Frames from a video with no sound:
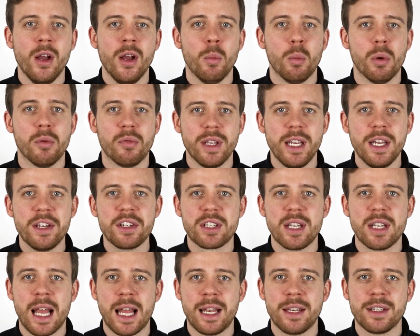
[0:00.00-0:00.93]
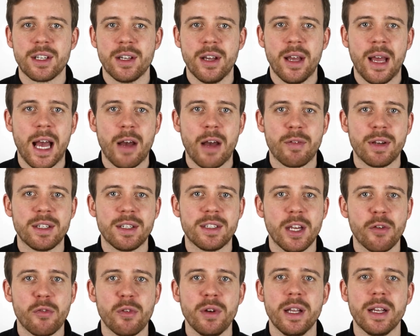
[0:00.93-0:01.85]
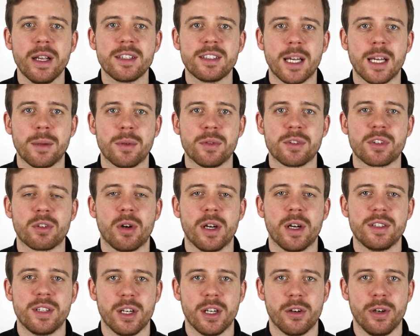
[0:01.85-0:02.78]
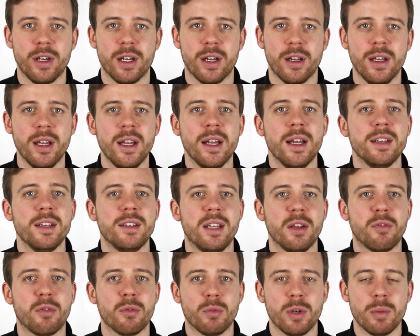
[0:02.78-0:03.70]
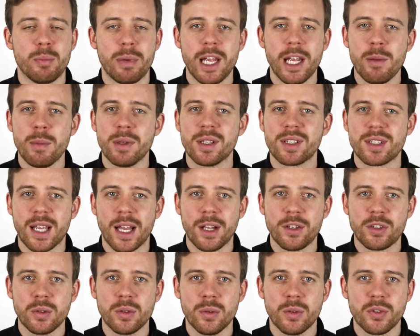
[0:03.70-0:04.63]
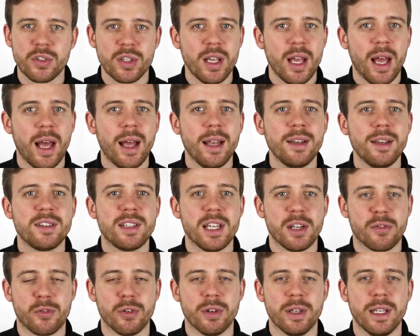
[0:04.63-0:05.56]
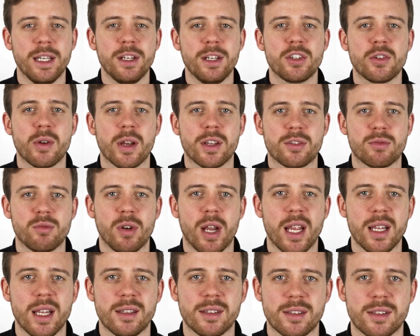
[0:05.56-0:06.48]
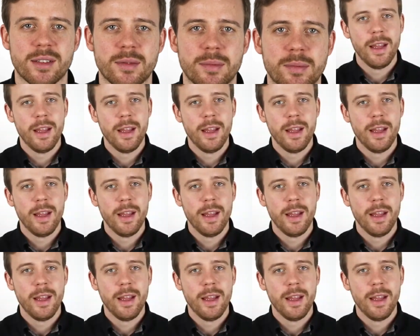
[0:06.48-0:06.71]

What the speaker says: with each lender having different acceptance criteria, different repayment schedules and different interest rates.